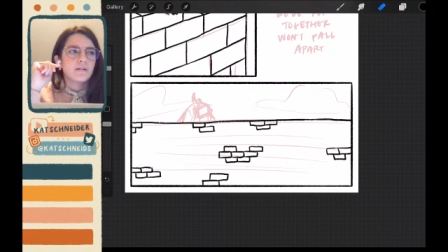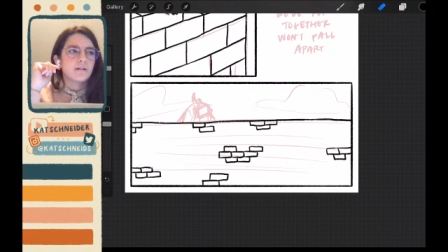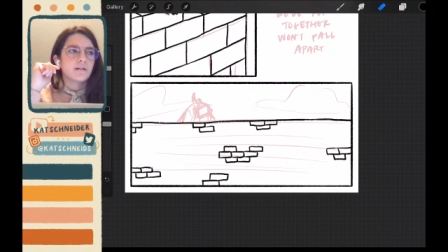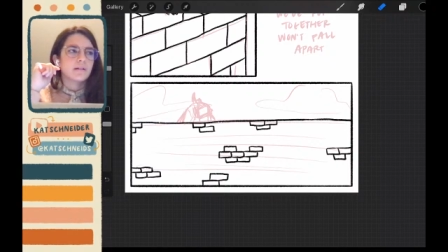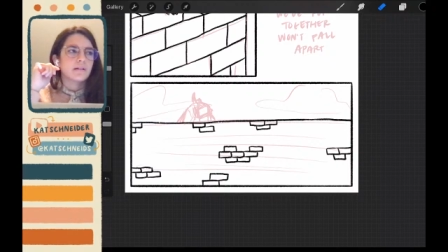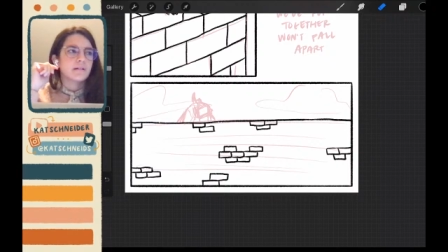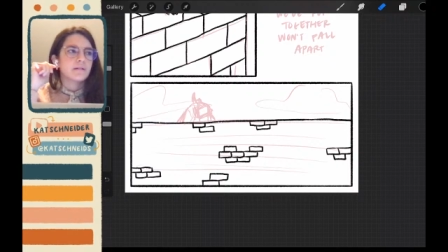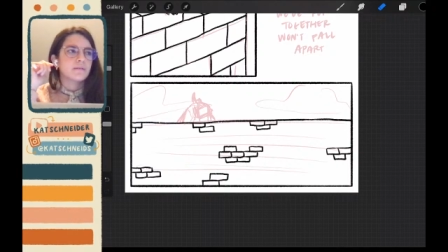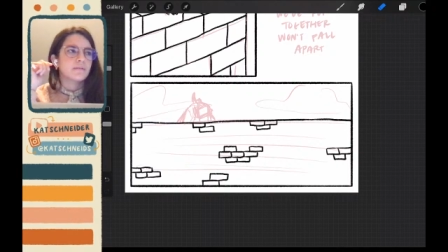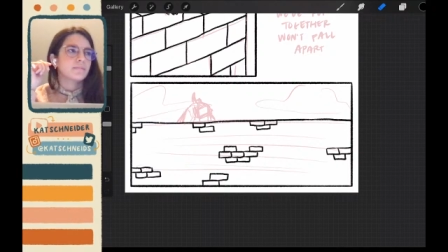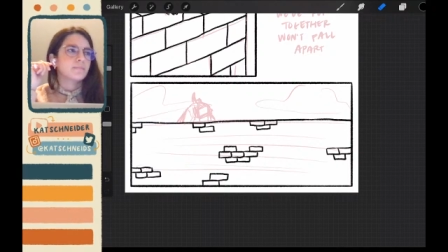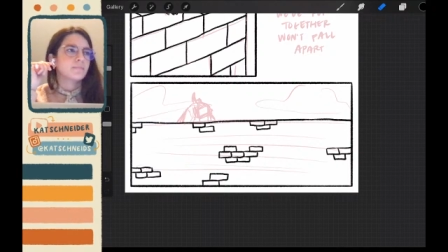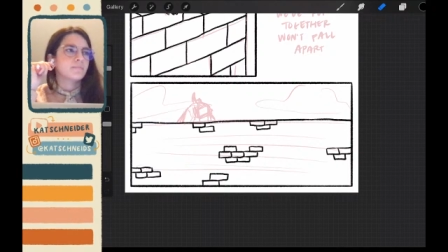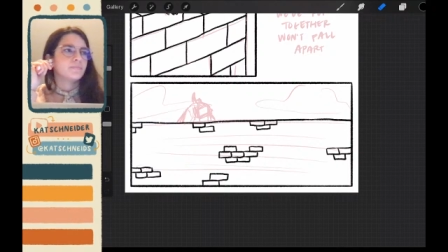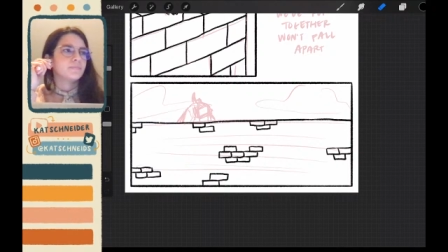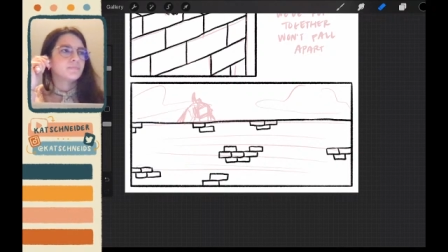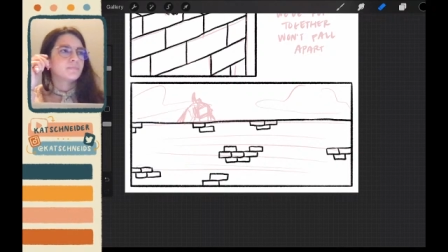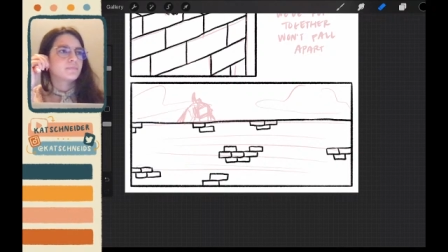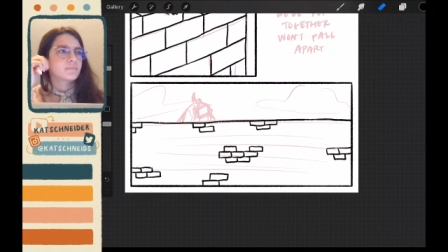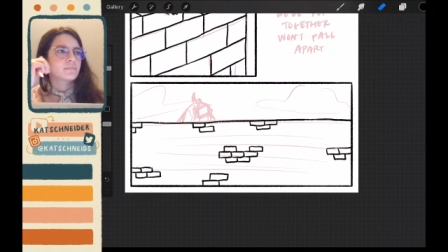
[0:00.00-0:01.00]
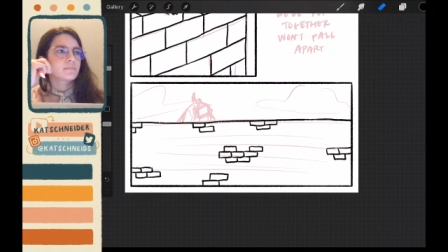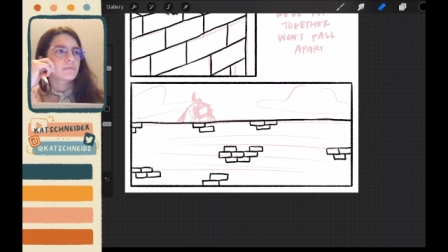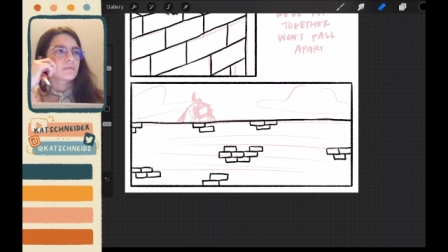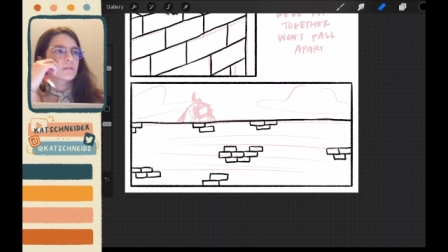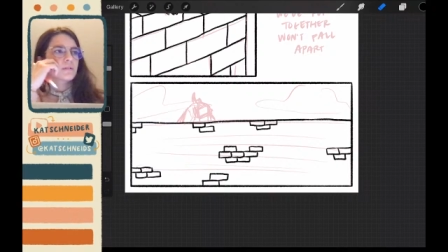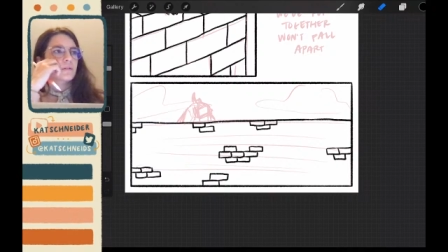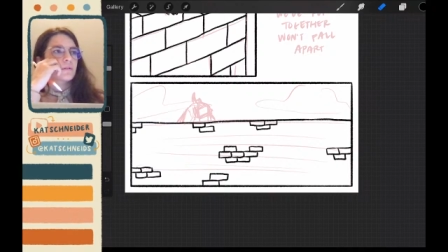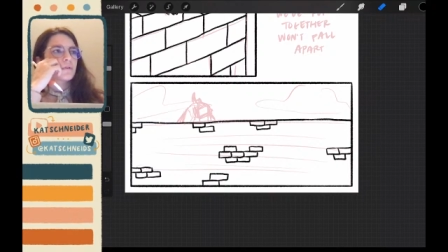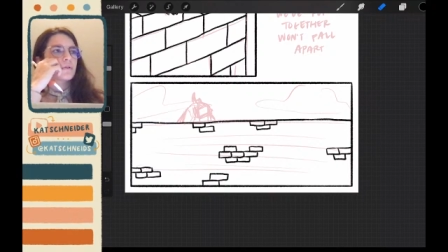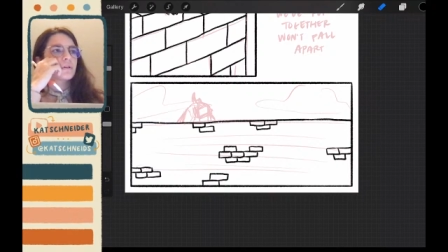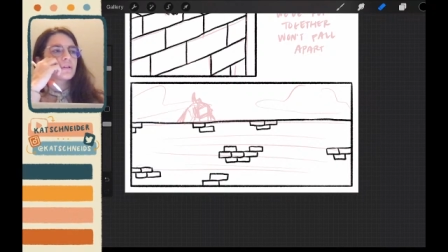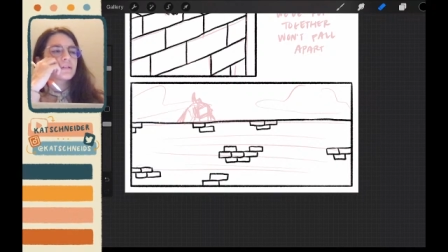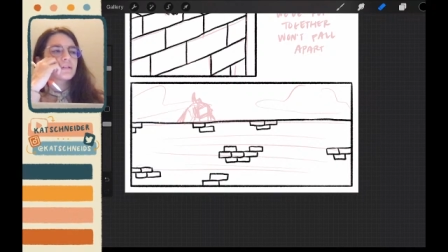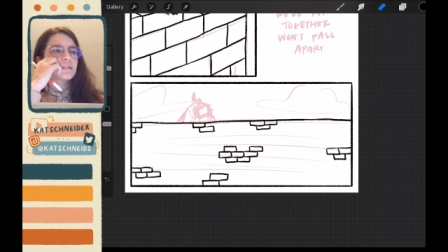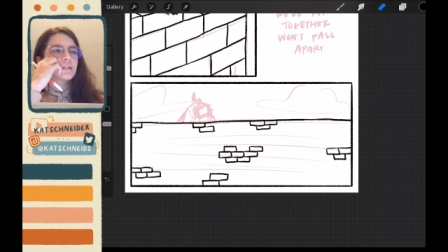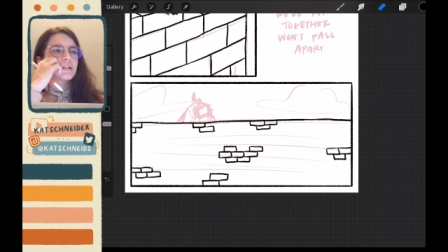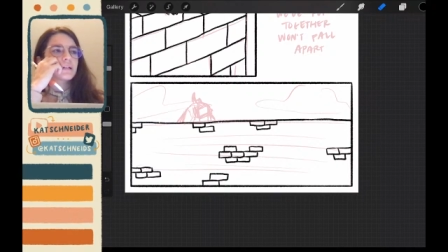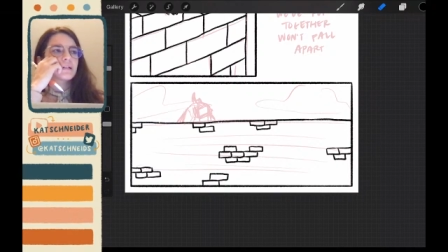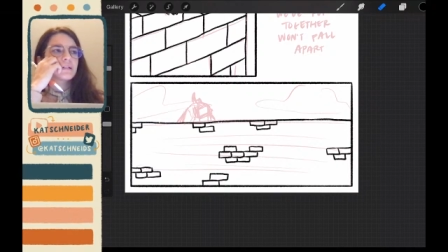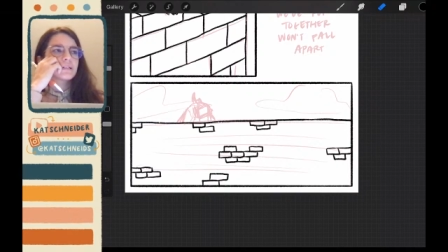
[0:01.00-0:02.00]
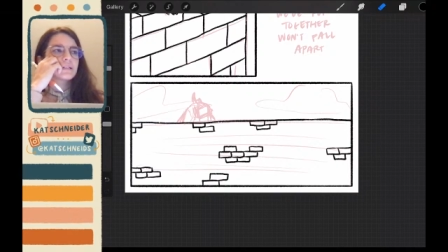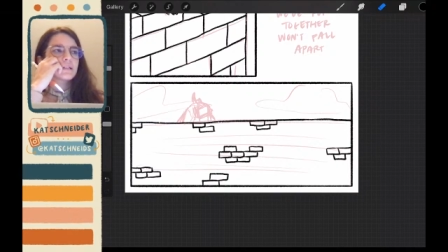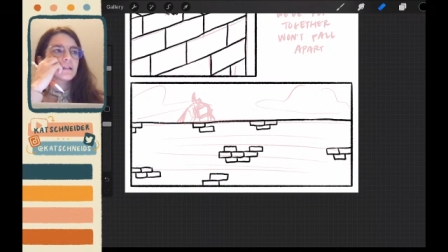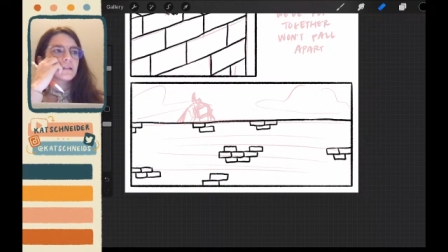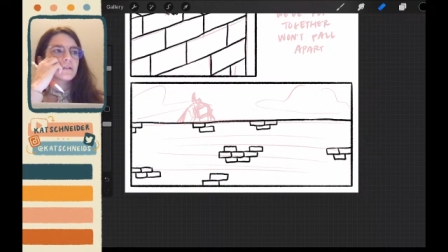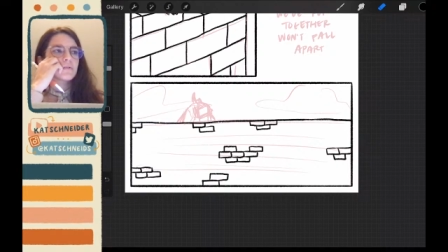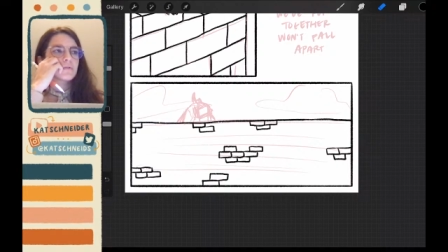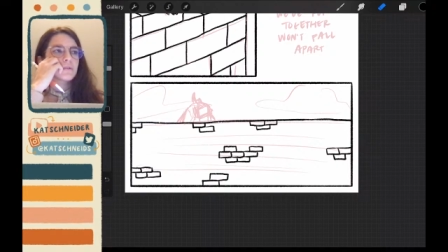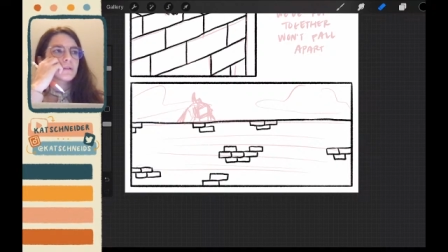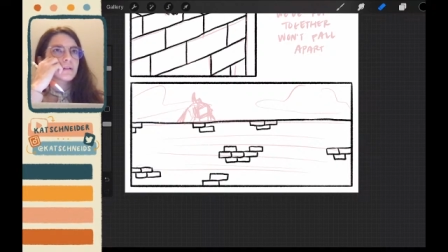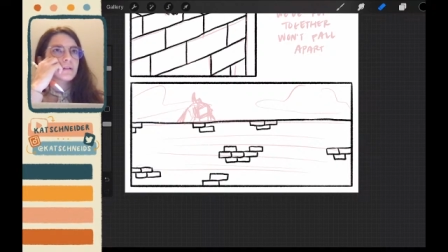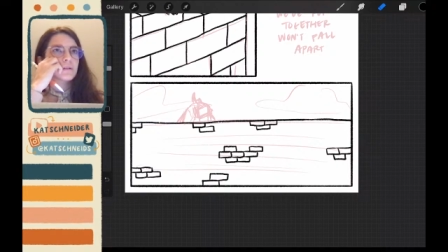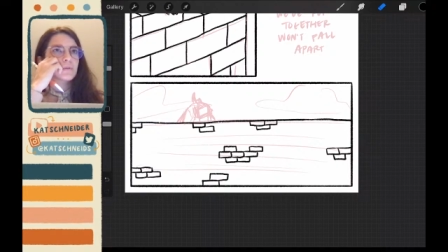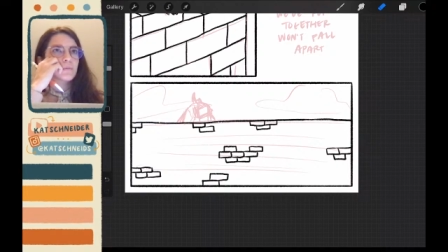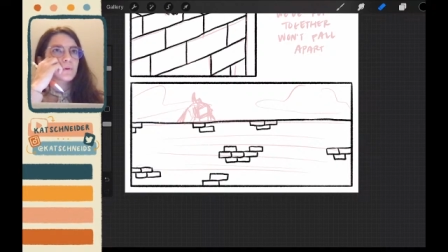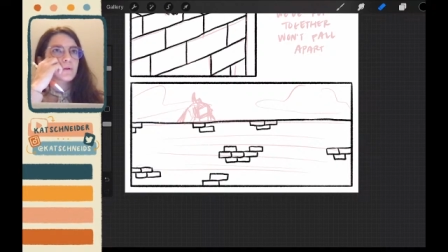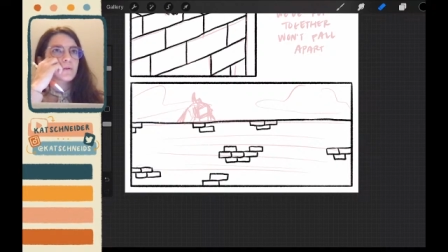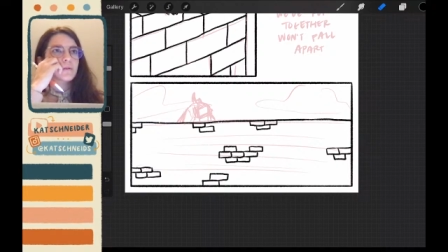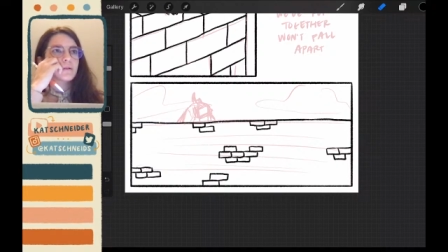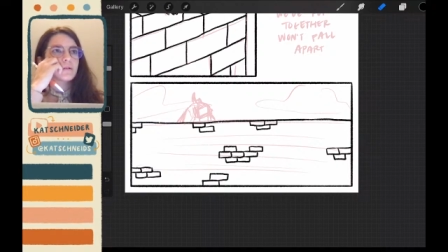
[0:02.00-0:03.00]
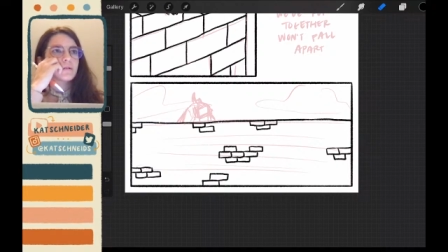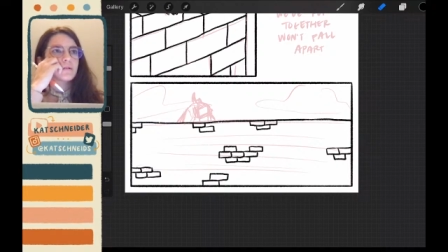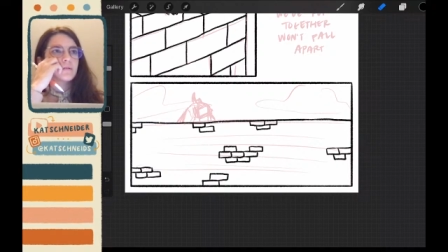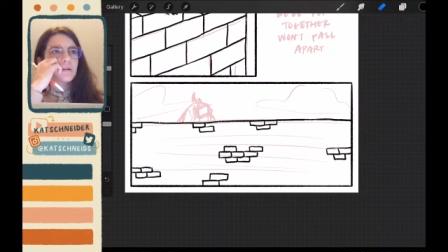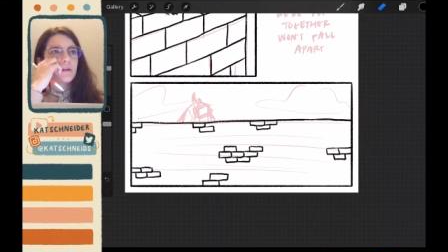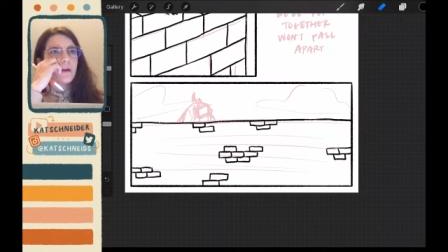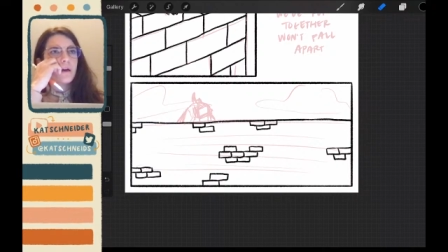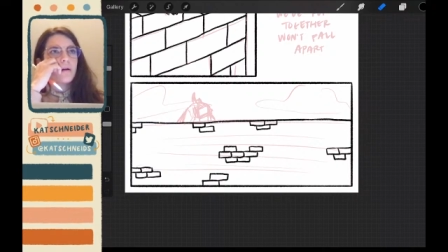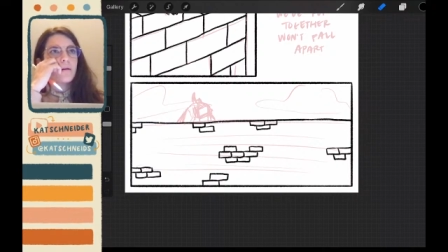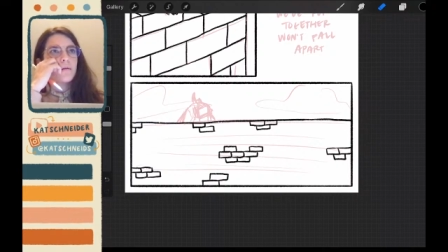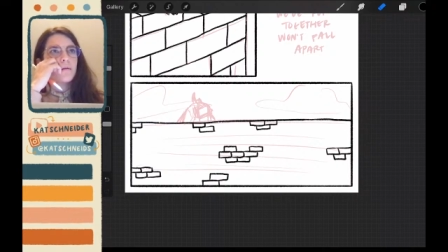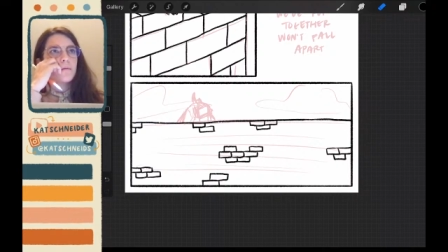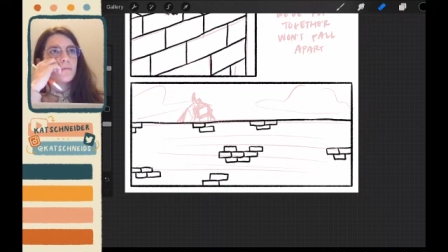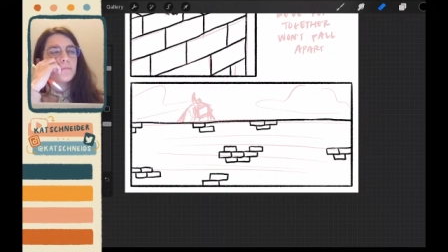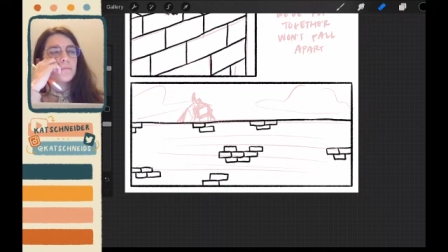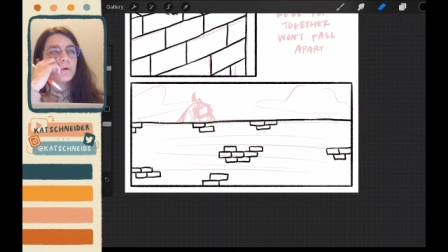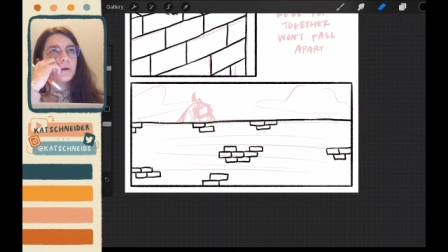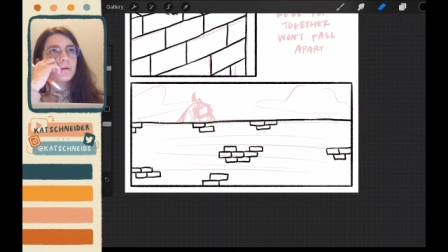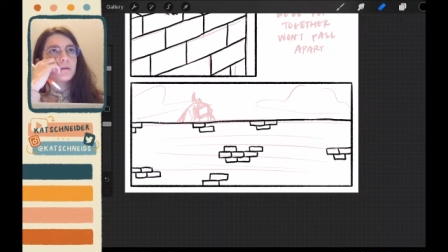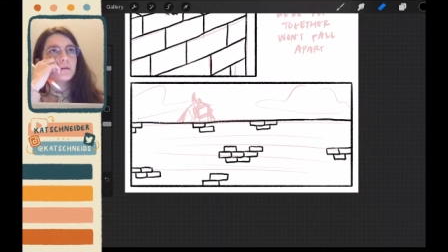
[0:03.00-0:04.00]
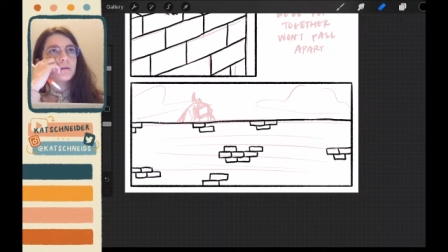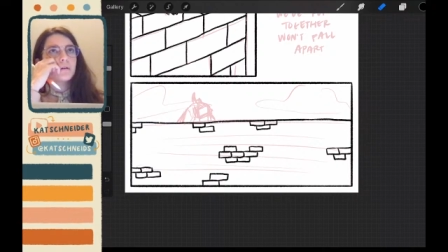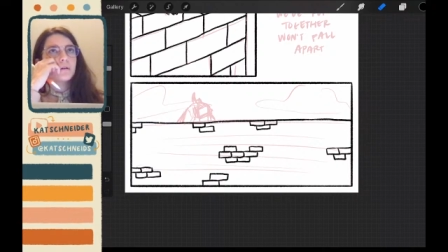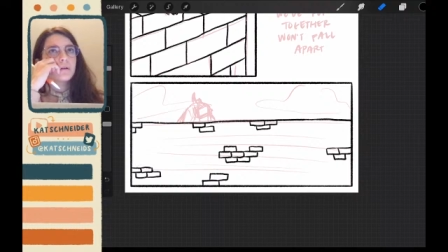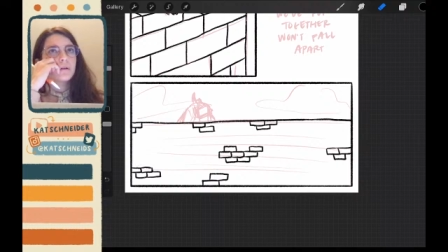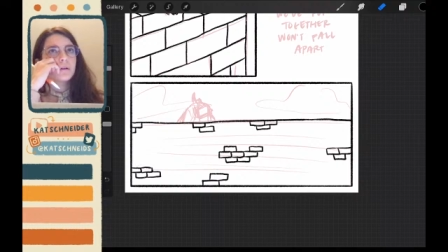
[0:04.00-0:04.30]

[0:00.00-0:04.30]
Um, or at least I don't think it's worth it yet. But